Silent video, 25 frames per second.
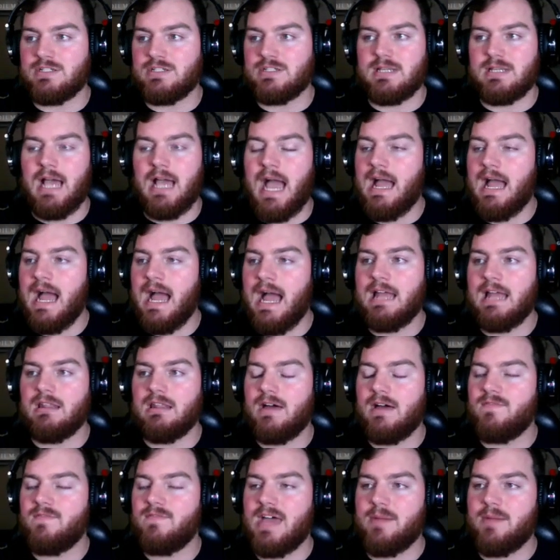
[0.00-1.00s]
I
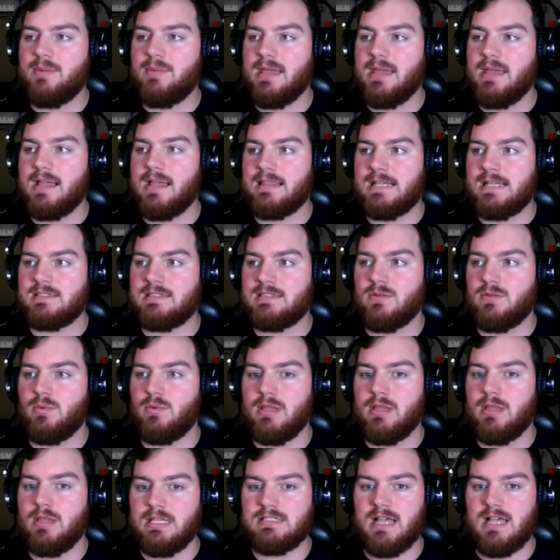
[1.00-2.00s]
love that pick. That's a
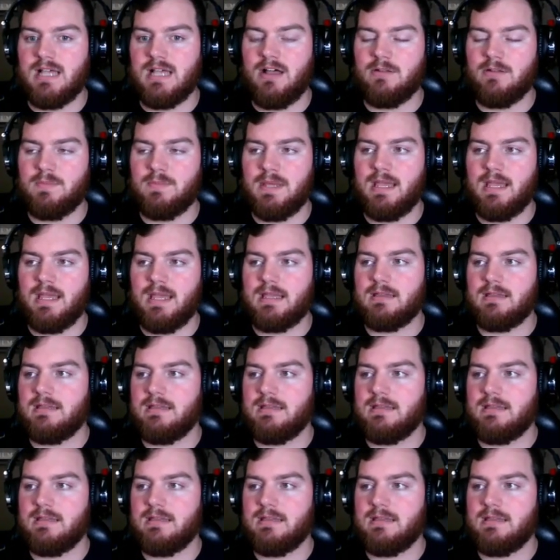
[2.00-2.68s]
really solid pick.